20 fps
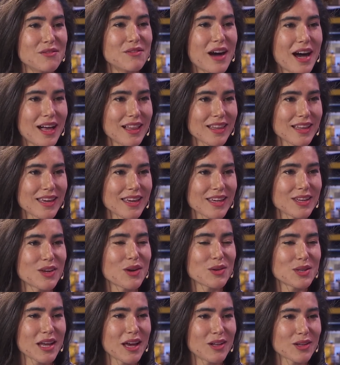Vale,
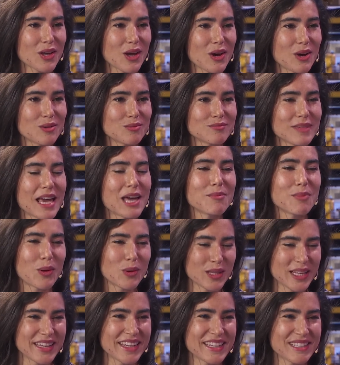Codelco, and
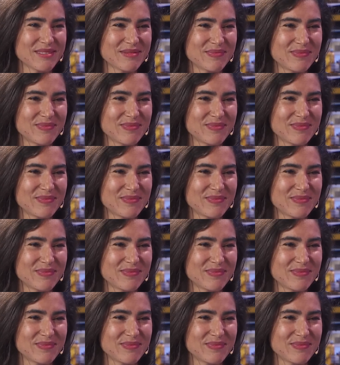Boliden.